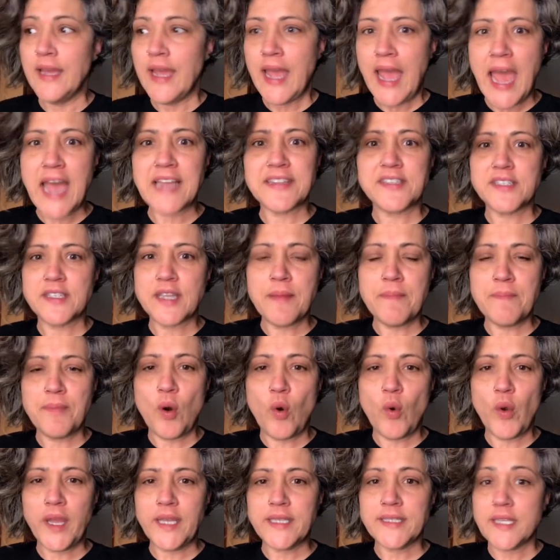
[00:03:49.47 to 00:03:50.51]
At some
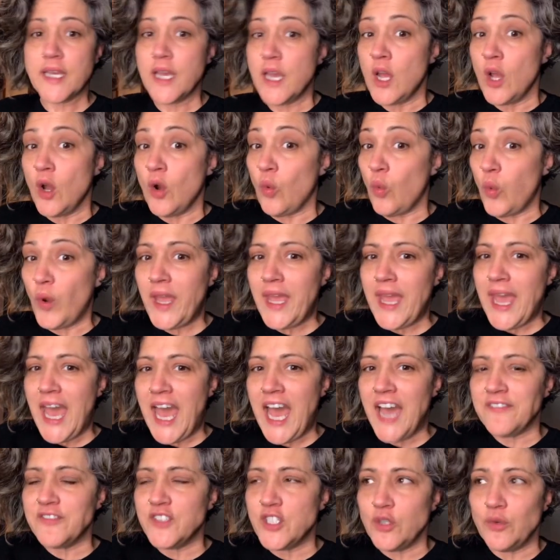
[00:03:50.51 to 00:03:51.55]
point, we
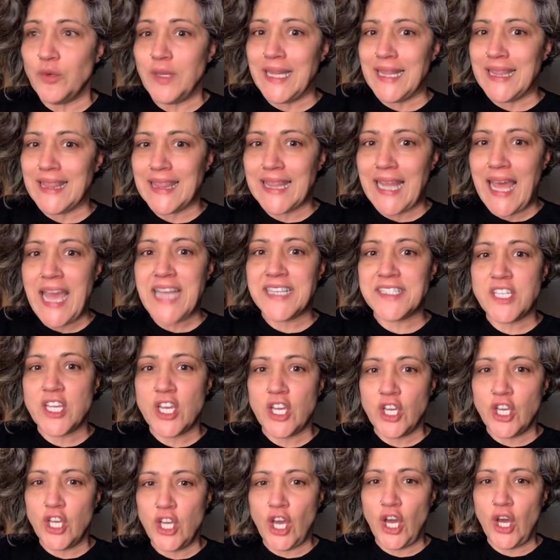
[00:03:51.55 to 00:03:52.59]
have to let
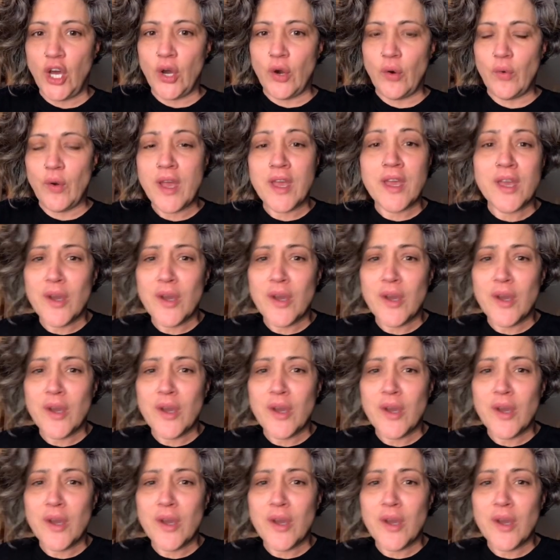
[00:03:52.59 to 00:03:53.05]
go.